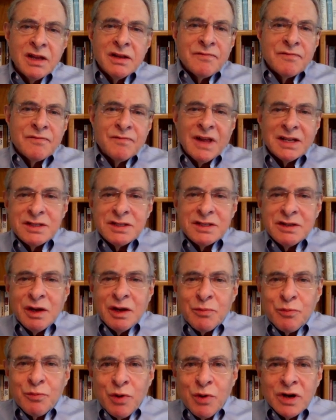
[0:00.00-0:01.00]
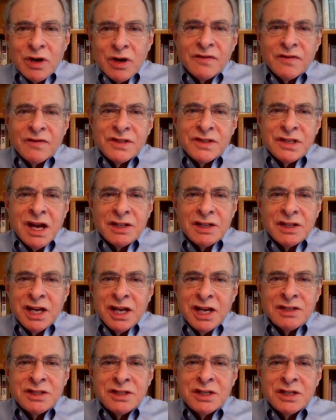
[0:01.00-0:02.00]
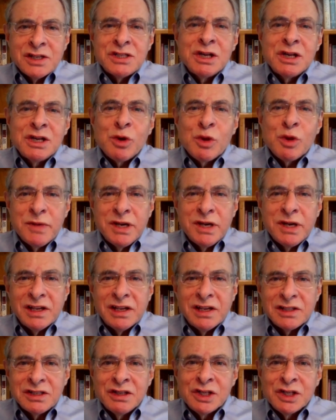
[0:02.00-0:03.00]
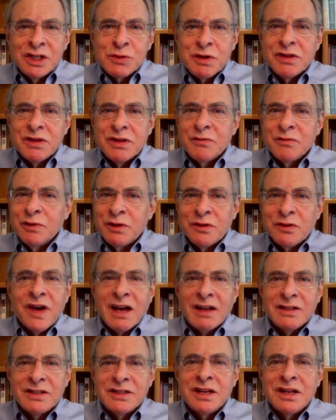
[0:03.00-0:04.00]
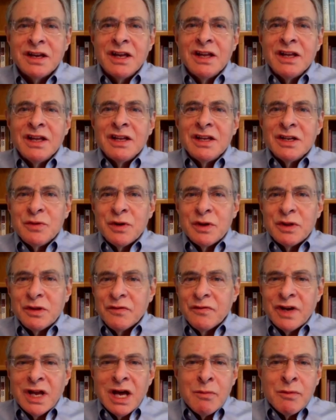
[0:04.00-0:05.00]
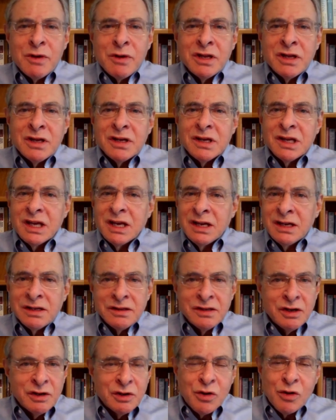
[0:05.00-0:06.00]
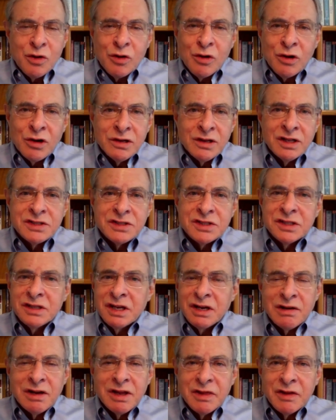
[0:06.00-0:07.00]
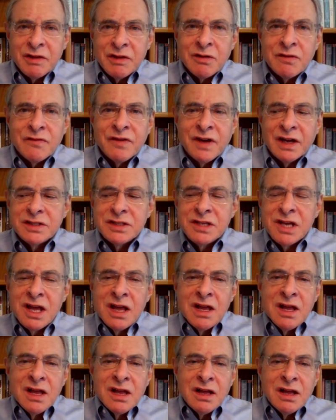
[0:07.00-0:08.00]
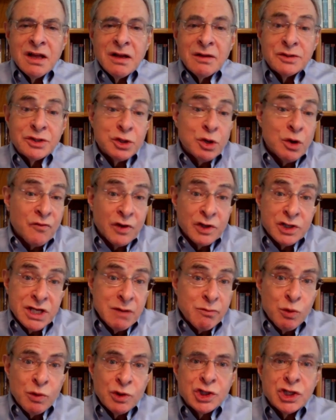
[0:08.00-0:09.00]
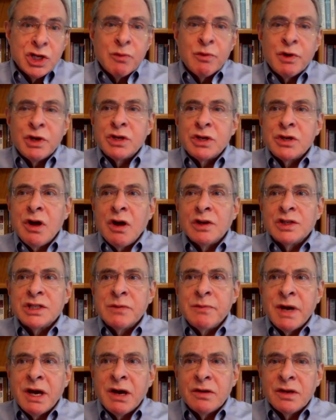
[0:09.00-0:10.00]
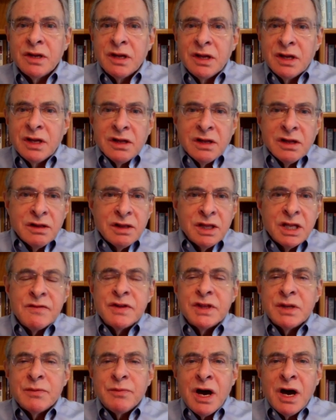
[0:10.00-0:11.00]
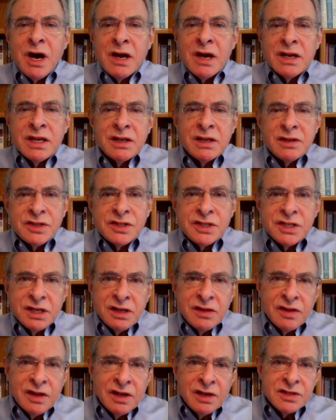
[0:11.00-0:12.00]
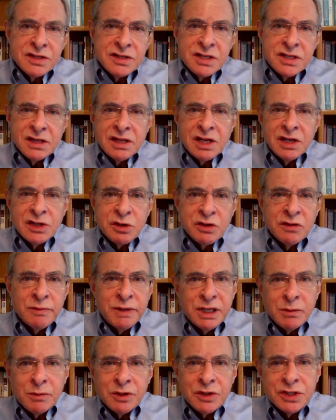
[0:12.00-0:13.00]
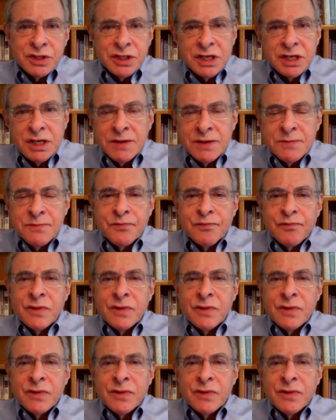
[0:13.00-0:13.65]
that's not part of science. Science doesn't deal with meanings. It deals with facts, with the phenomena and their correlates and their effects. So, for example, when someone talks about leaving the body and seeing things that they shouldn't have been able to see,